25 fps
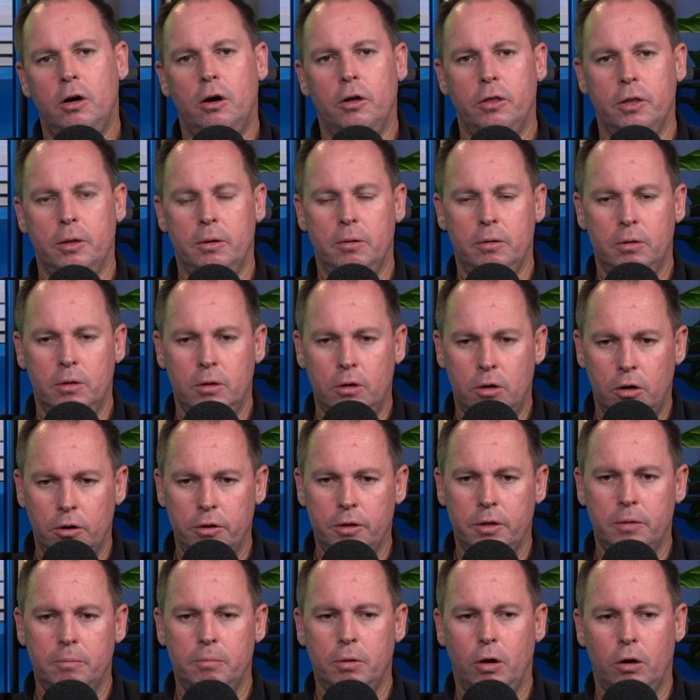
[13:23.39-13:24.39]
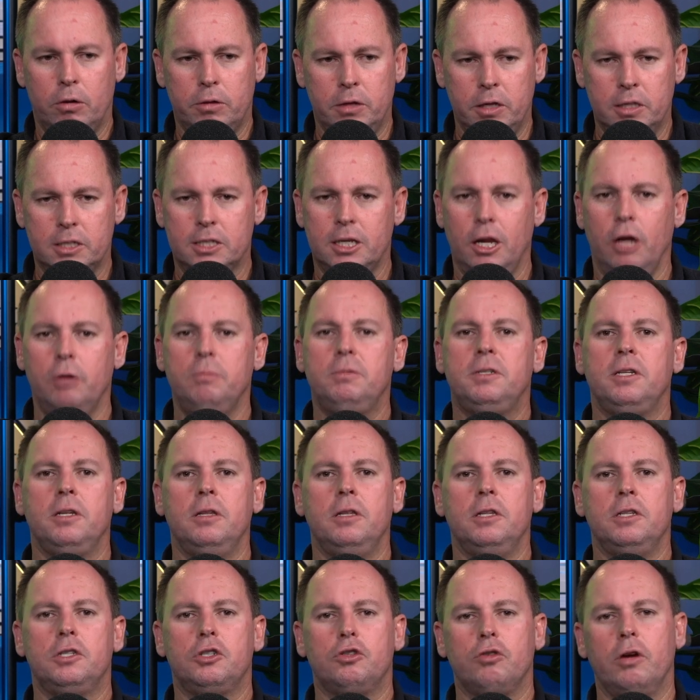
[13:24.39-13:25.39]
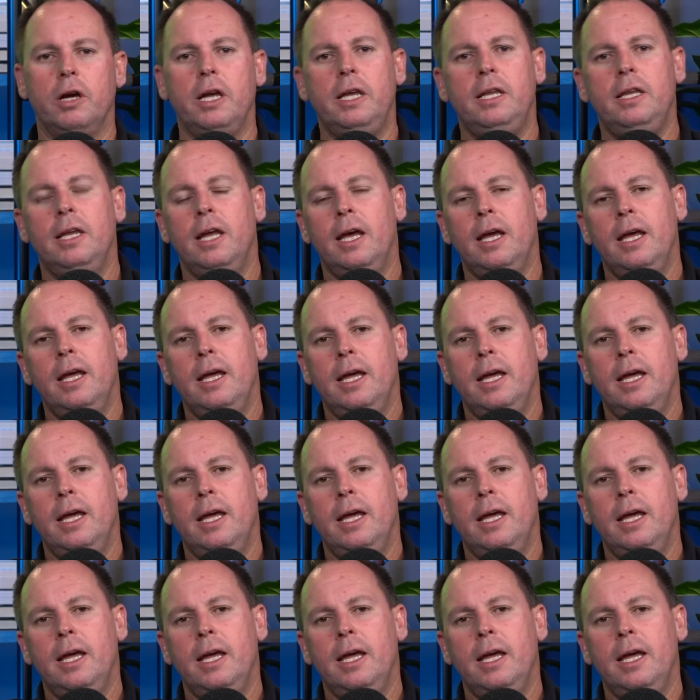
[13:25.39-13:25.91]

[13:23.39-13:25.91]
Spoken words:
on the block that slopes to the street,